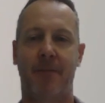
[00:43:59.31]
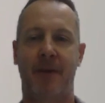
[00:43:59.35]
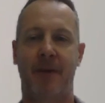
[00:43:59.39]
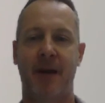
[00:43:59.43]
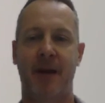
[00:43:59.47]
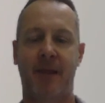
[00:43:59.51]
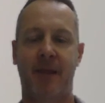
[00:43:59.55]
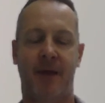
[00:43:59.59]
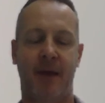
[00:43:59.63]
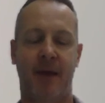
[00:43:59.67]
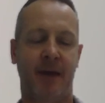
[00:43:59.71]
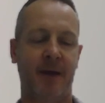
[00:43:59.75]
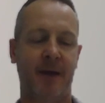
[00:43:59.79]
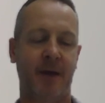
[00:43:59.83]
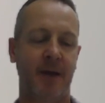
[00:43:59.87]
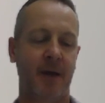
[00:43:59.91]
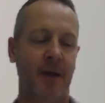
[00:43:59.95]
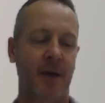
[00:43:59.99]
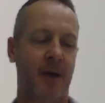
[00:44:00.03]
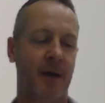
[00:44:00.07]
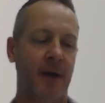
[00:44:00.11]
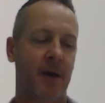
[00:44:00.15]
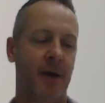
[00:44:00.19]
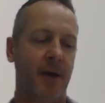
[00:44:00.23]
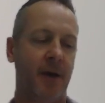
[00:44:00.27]
But I think,
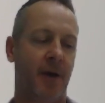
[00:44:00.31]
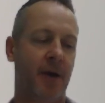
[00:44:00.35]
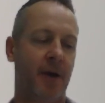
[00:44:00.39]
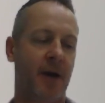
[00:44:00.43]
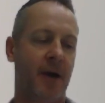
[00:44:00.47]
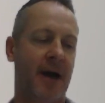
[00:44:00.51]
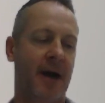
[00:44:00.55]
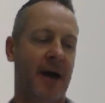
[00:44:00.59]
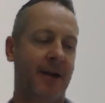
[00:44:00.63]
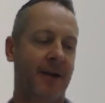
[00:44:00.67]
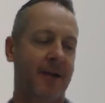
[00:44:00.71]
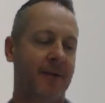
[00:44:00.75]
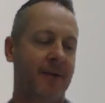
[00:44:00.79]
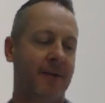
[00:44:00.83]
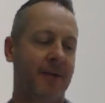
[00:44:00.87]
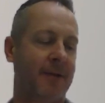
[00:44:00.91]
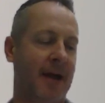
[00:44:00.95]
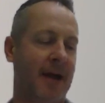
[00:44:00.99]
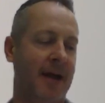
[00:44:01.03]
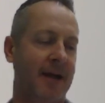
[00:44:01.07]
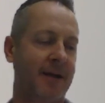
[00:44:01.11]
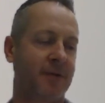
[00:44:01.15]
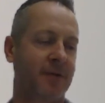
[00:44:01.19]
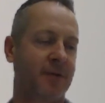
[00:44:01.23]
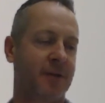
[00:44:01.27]
you know,
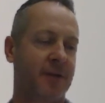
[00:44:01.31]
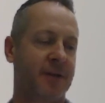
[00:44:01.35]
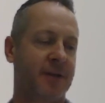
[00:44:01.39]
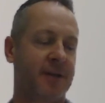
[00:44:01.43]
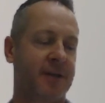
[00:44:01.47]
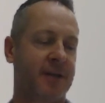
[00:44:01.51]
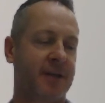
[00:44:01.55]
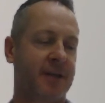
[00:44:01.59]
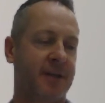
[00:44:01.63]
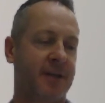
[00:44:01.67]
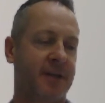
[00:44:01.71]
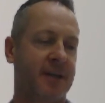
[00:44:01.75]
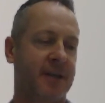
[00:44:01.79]
I'll just say